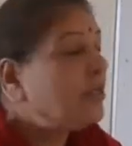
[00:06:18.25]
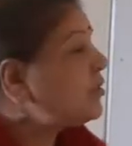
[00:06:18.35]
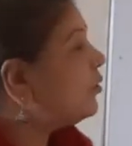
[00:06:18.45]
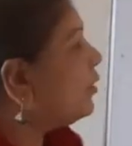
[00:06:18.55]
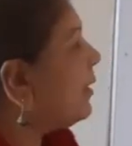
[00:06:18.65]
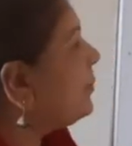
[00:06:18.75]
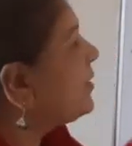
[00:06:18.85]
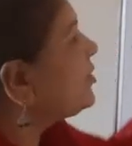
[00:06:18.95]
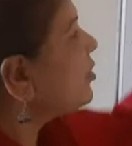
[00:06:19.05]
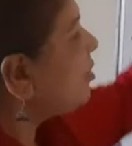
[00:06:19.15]
So
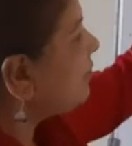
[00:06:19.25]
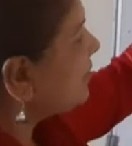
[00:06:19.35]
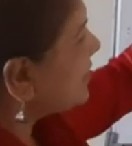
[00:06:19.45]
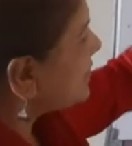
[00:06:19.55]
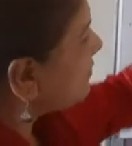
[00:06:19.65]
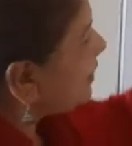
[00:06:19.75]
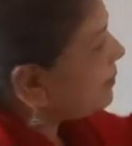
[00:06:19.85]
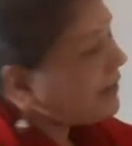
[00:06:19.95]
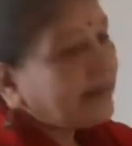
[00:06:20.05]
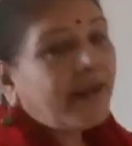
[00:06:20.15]
aperture of this will
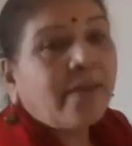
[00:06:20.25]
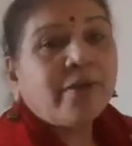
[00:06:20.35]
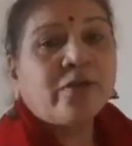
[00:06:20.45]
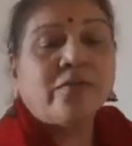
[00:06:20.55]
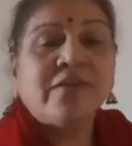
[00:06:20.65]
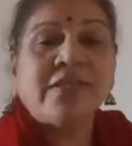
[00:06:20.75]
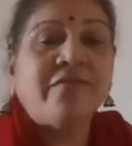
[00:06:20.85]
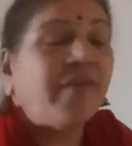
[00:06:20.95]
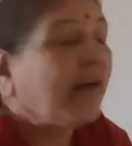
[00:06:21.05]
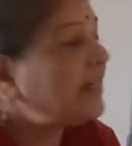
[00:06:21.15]
be the diameter of this
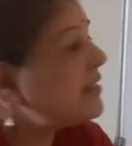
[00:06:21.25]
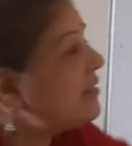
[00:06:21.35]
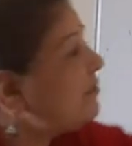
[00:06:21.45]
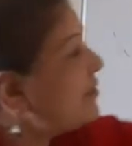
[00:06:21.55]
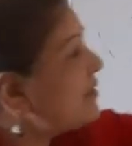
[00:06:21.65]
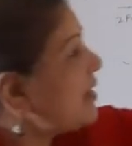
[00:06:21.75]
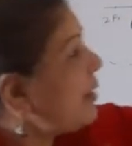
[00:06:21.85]
refracting surface.